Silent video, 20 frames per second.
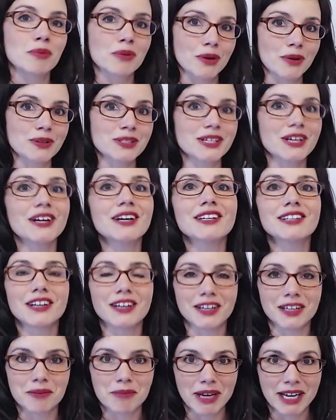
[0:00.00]
proton
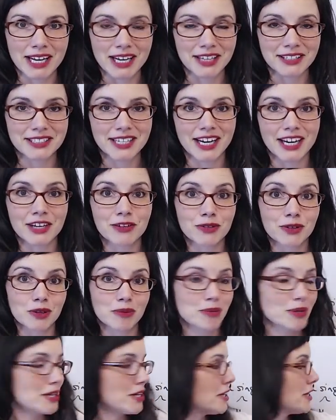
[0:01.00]
on my aldehyde group.
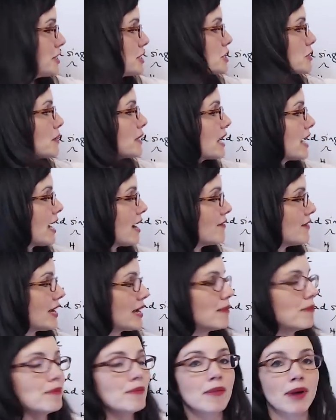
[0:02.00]
So I have a
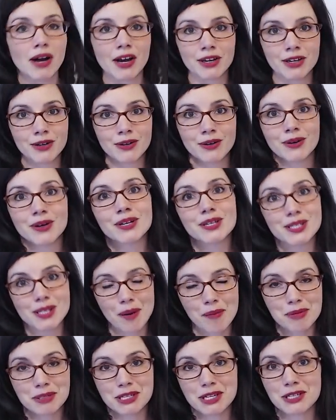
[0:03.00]

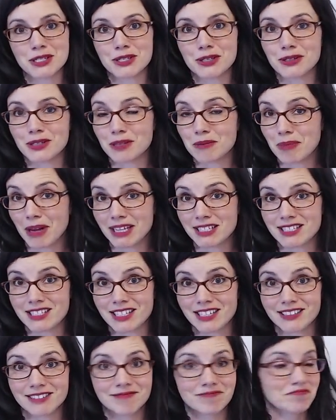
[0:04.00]
mono-substituted
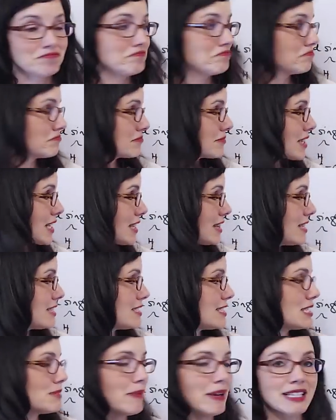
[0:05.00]
benzene. This
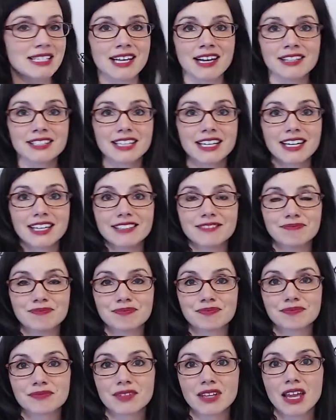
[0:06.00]
is benzaldehyde.
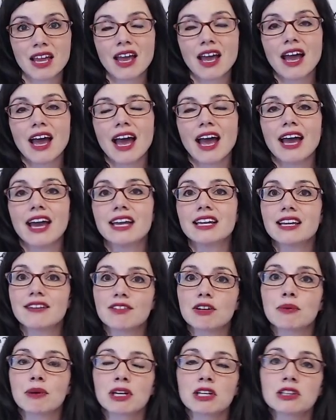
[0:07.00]
And if
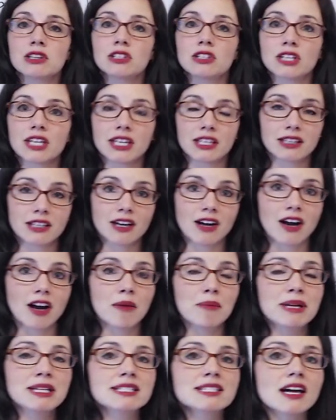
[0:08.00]
you want to look in the
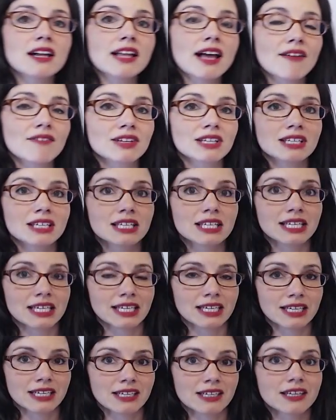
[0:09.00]
comments, I'll have a
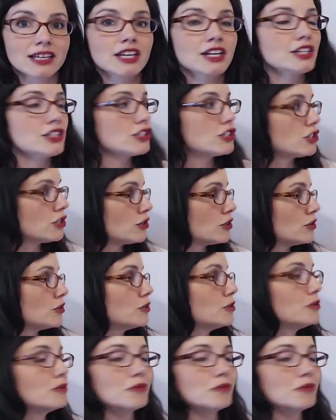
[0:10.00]
link to